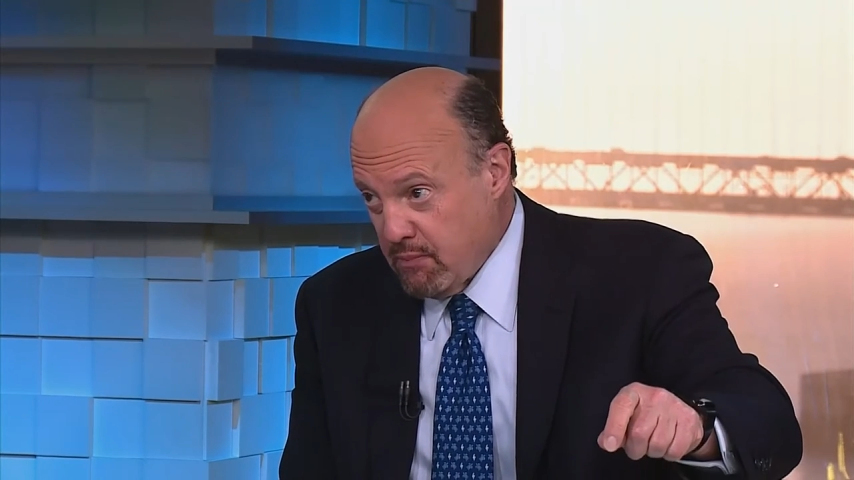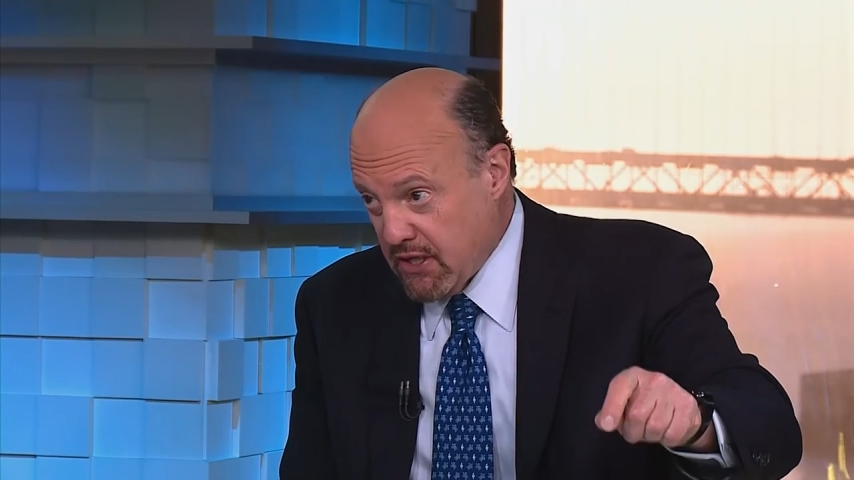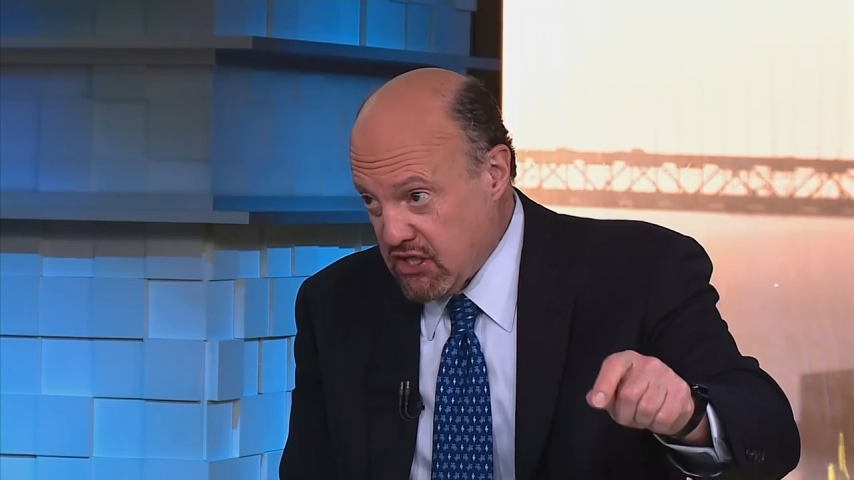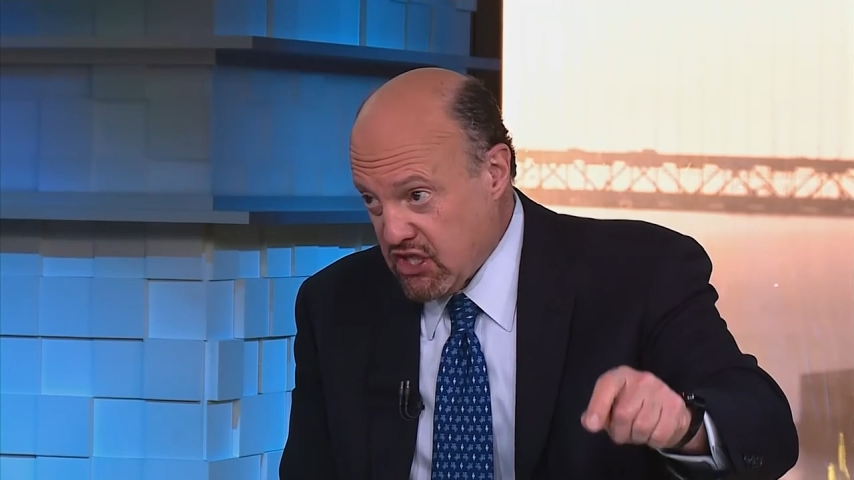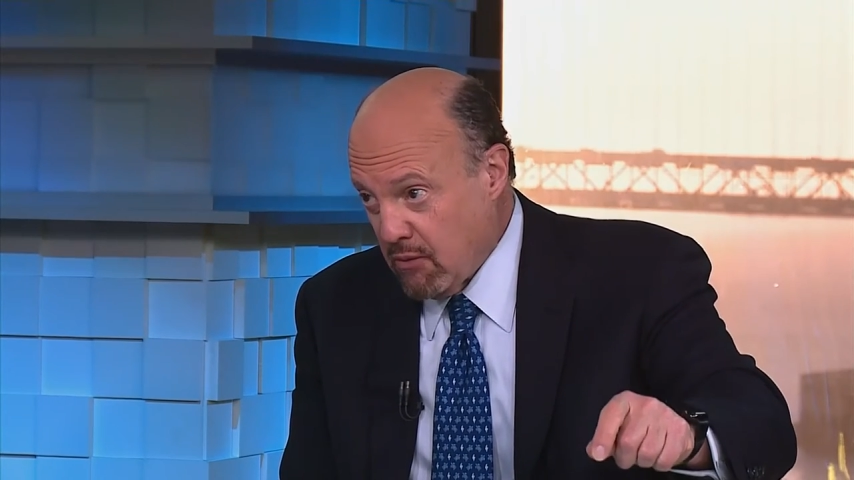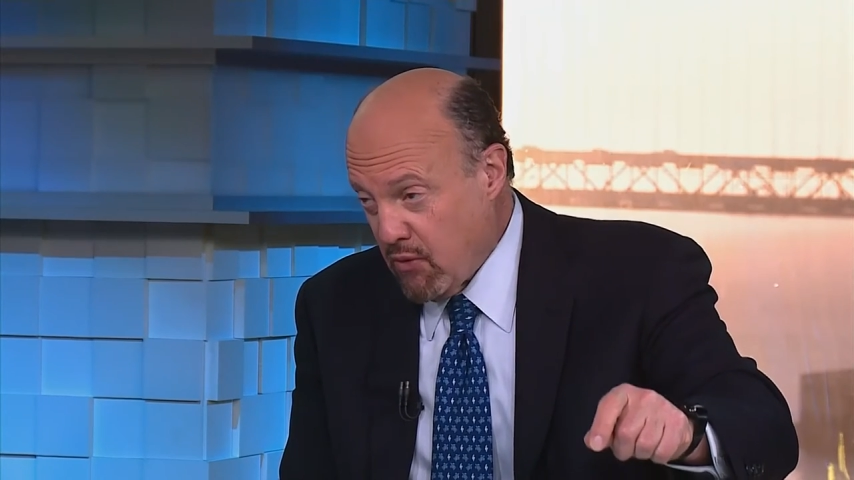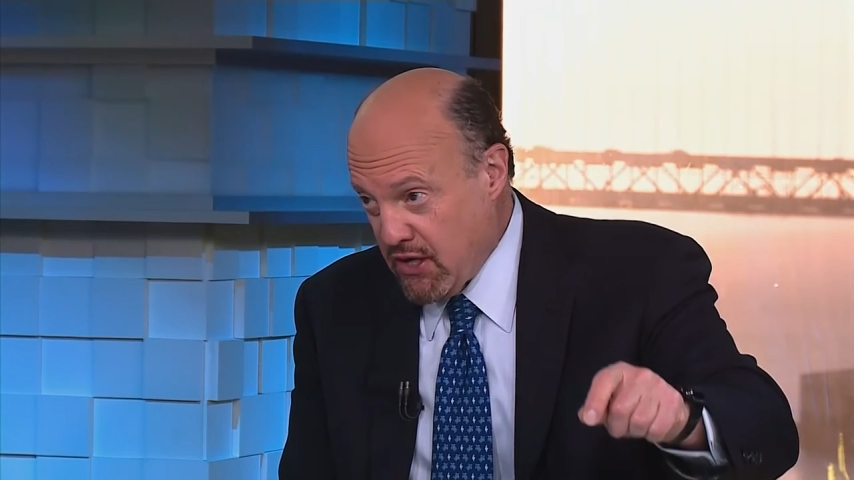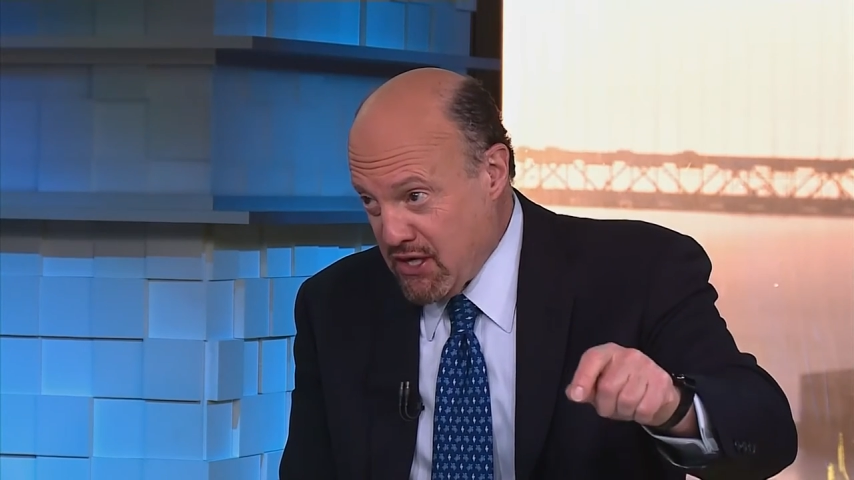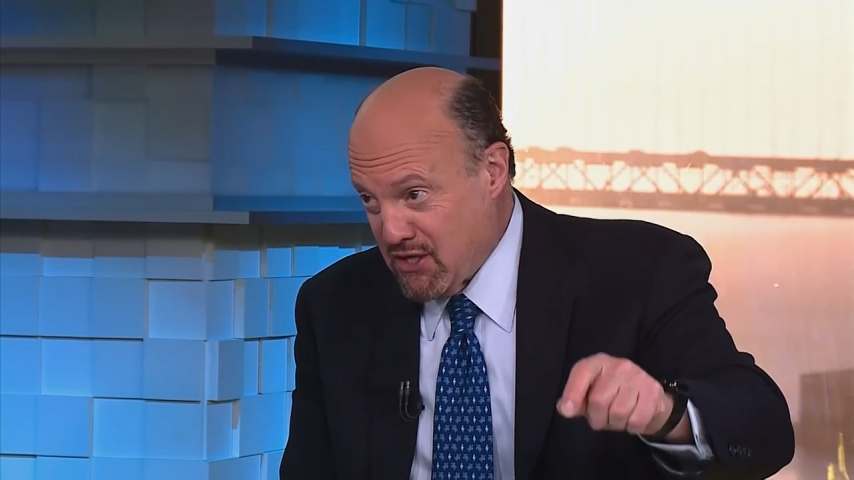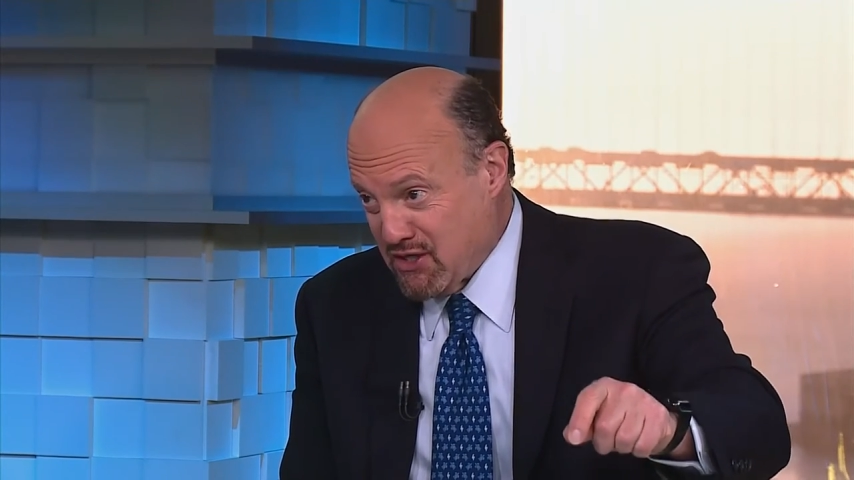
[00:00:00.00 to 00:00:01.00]
but
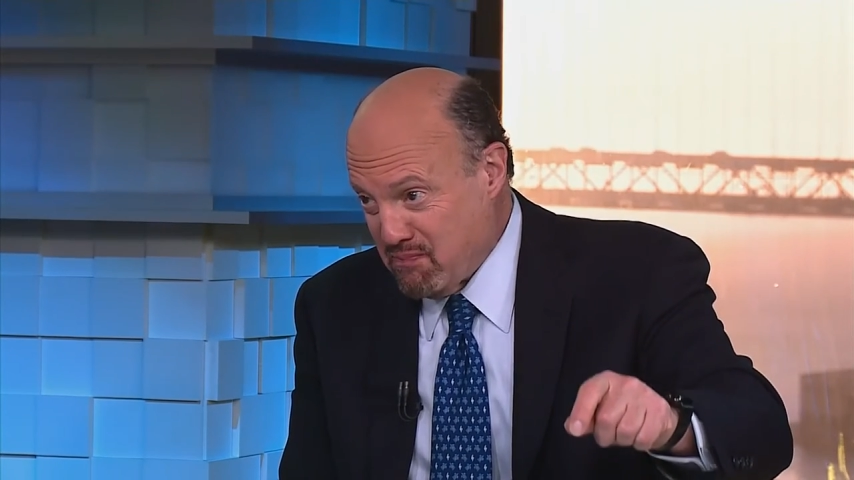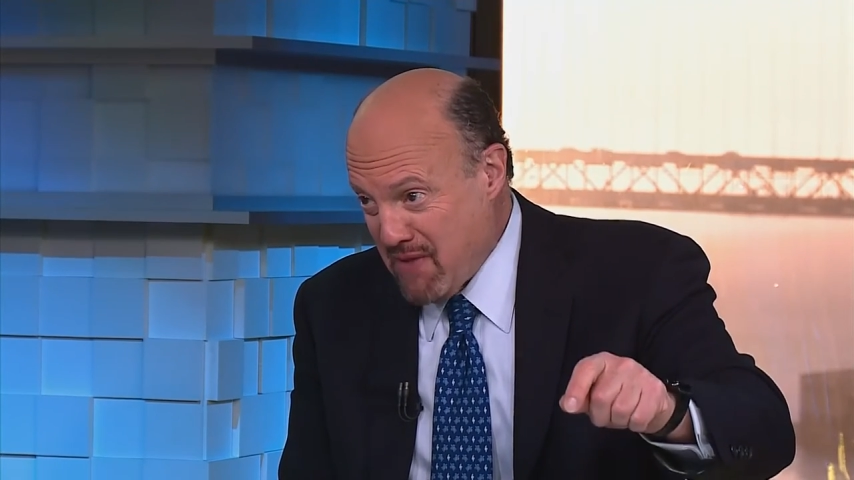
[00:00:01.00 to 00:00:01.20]
someone is